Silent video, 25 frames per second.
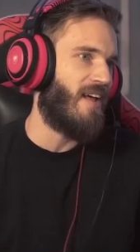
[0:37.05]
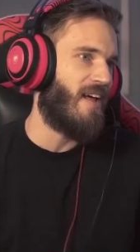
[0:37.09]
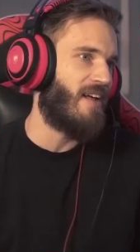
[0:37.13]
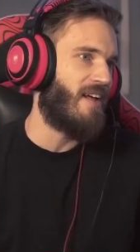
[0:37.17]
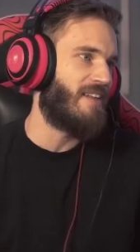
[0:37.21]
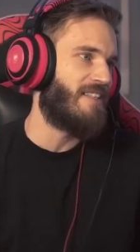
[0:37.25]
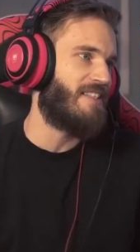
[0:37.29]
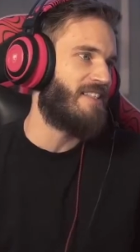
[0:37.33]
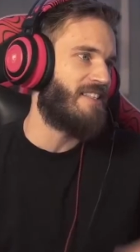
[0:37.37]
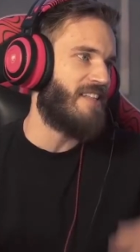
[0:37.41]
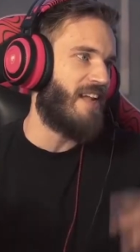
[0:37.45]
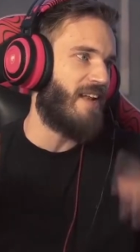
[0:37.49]

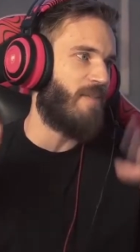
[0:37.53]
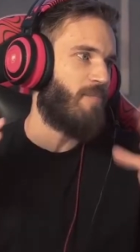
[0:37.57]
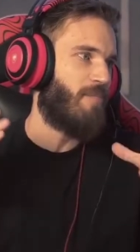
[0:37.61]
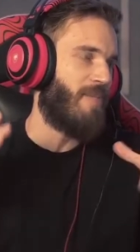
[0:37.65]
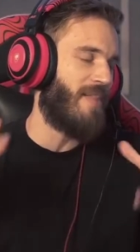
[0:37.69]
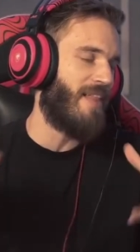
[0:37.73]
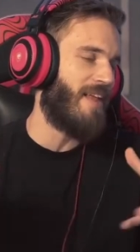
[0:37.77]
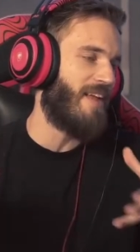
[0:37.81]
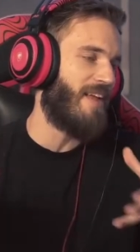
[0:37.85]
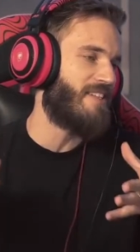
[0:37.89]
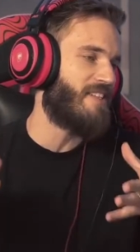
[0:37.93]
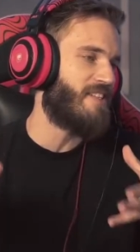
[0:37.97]
set
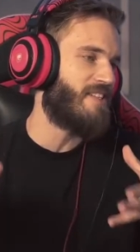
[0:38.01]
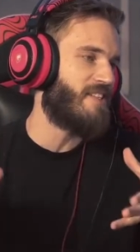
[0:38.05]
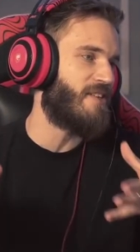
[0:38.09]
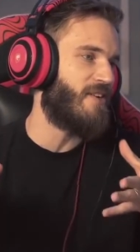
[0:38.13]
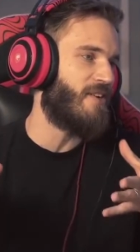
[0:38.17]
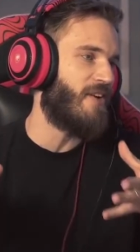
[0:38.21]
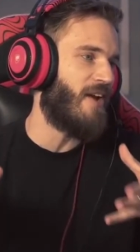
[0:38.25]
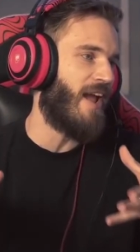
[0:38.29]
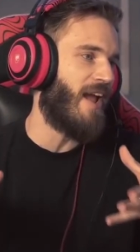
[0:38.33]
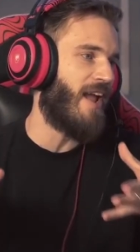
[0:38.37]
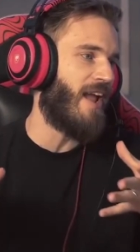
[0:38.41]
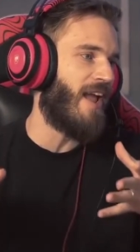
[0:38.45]
place to
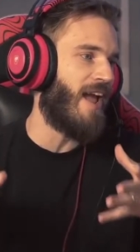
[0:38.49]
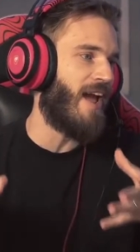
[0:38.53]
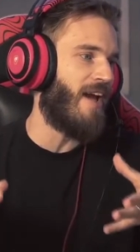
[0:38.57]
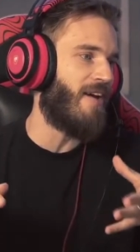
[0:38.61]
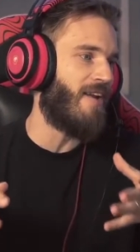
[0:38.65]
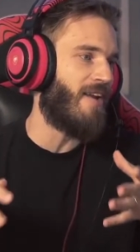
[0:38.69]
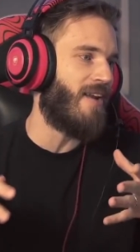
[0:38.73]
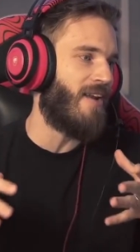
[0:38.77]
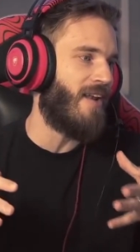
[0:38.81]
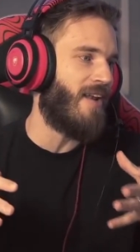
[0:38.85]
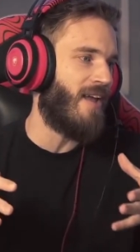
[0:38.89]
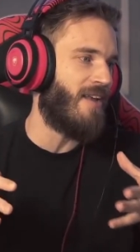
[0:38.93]
hang out
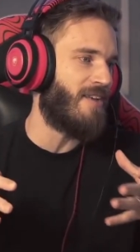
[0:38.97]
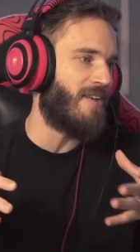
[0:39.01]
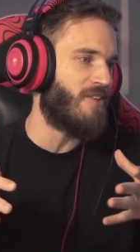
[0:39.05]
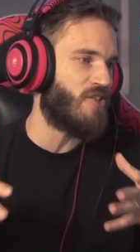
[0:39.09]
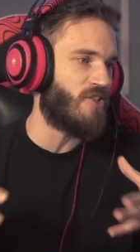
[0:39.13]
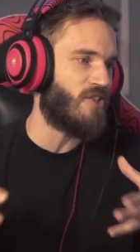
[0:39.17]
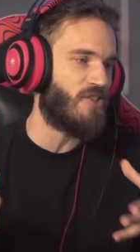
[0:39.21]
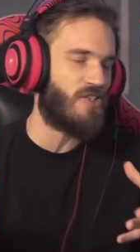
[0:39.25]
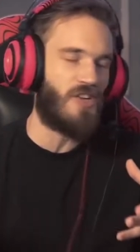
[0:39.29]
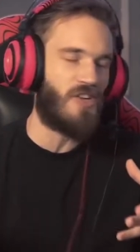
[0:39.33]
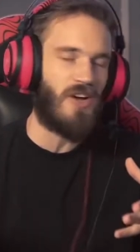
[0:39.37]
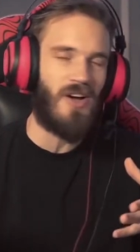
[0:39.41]
and
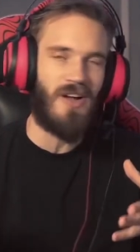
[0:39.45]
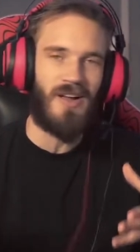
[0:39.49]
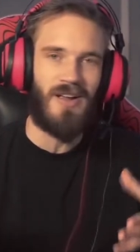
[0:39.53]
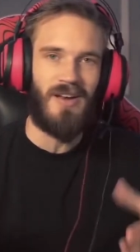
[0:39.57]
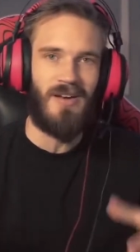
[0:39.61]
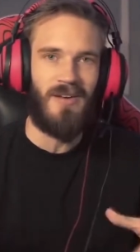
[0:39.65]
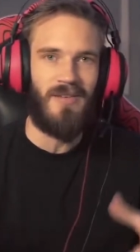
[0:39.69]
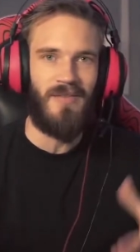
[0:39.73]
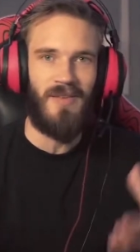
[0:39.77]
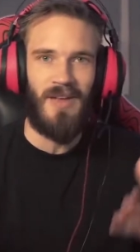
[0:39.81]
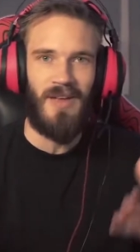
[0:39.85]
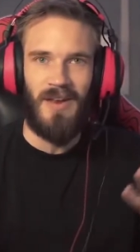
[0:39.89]
just talk
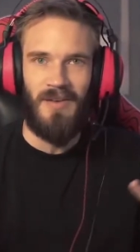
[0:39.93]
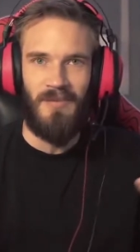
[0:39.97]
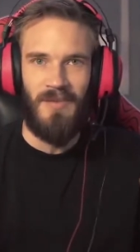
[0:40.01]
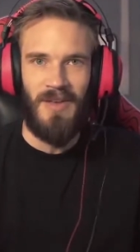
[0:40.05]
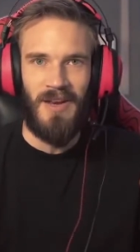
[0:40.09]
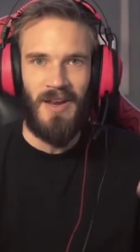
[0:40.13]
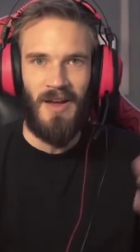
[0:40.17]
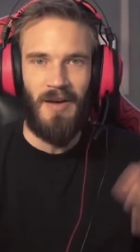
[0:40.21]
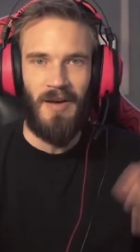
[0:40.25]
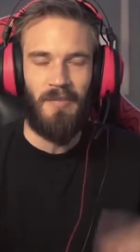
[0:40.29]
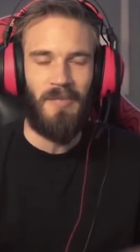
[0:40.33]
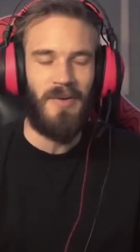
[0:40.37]
and meet
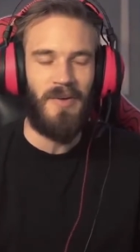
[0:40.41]
up